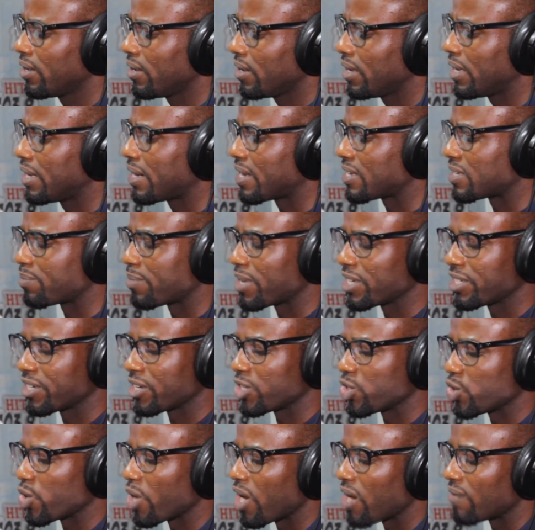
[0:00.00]
in as much
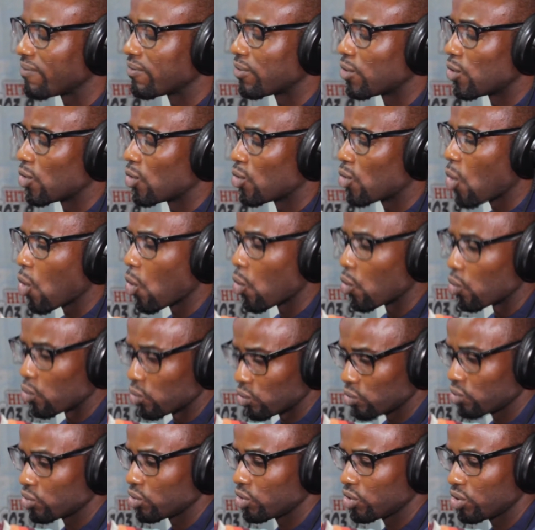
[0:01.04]
as you have
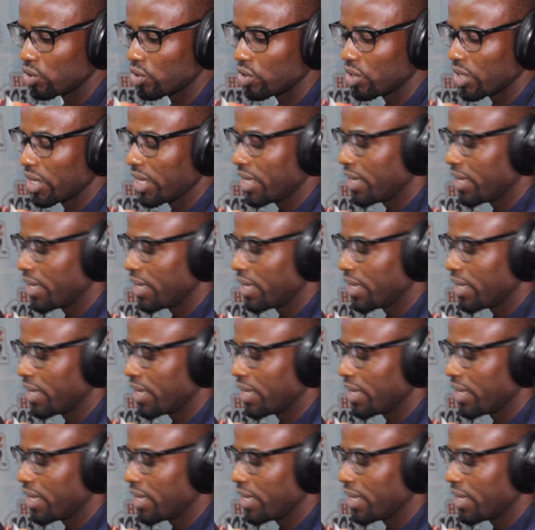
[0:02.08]
goals?